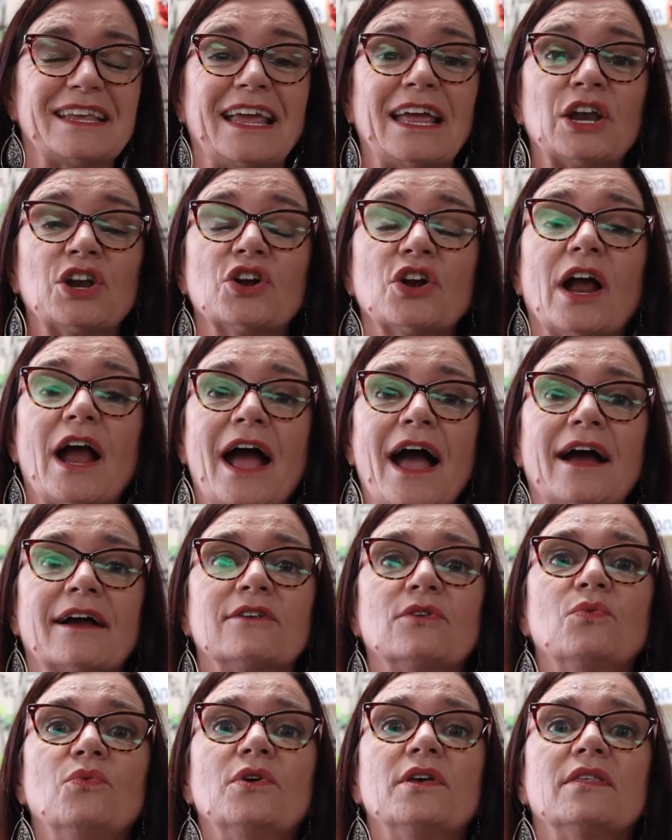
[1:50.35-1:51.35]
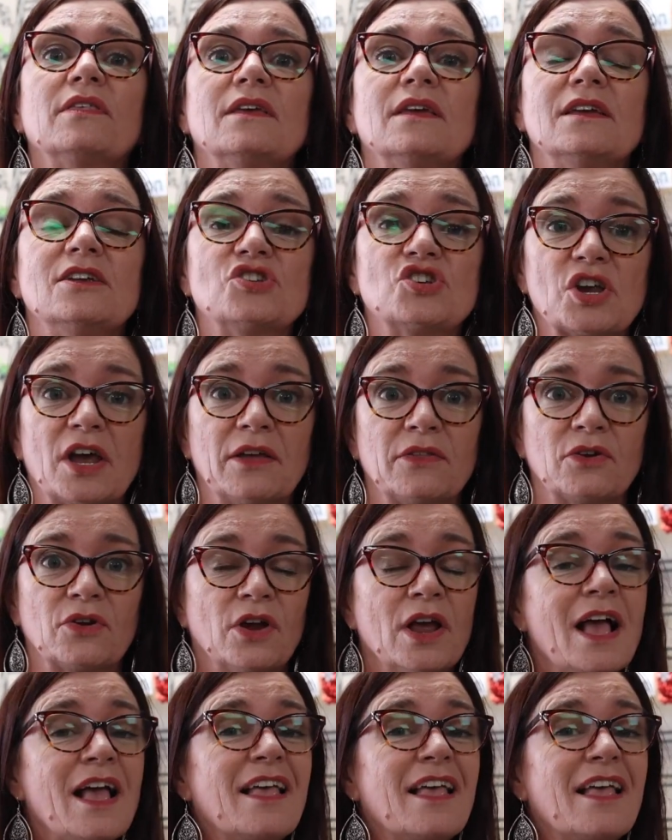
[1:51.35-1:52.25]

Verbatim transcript: interact with each other.